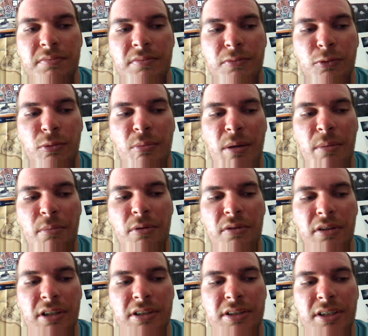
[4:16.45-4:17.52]
remember
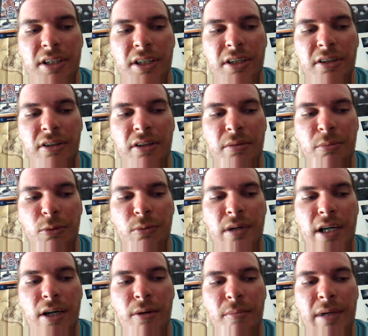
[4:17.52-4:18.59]
listening to them a
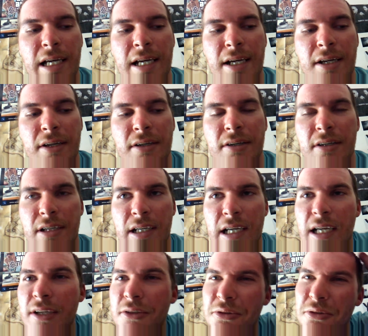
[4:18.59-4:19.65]
while back.
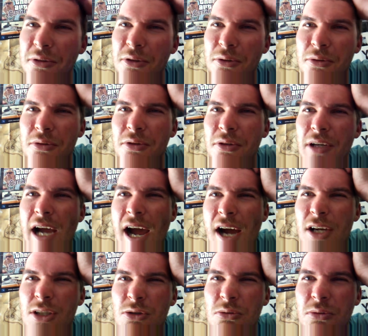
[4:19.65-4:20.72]
I don't know their
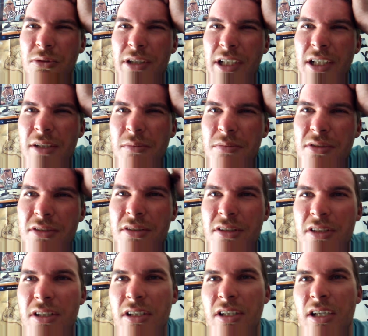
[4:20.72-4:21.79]
actual names.
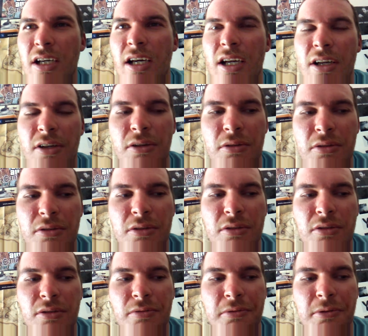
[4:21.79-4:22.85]
I know
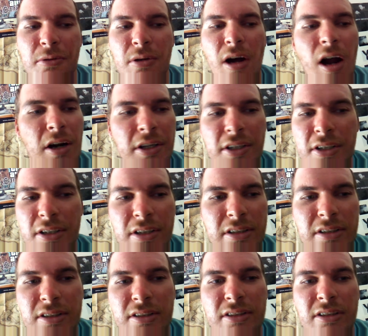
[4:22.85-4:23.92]
they're the
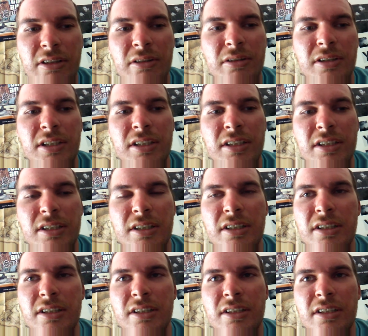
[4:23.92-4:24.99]
Veronicas, so
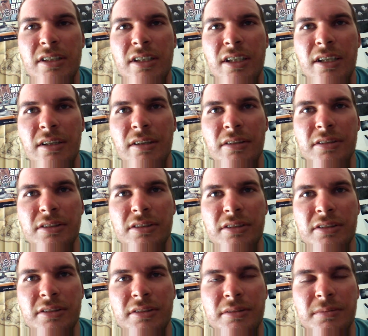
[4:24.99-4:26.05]
I'll
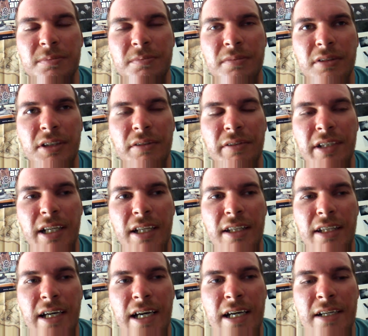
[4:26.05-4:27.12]
just leave it at
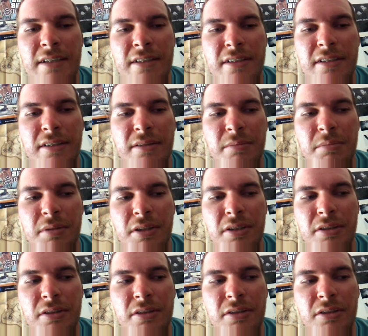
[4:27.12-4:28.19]
that.
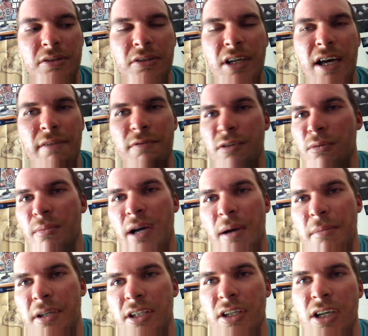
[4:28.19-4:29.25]
But you'll have to
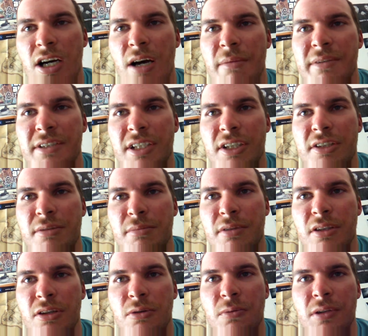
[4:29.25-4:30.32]
remind me in the comment section
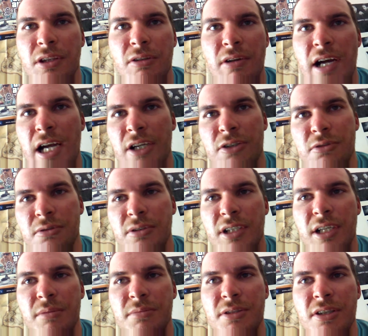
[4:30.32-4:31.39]
below what their actual
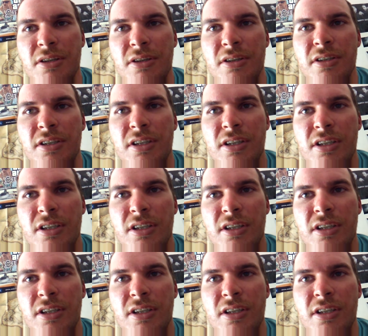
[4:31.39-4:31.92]
names are,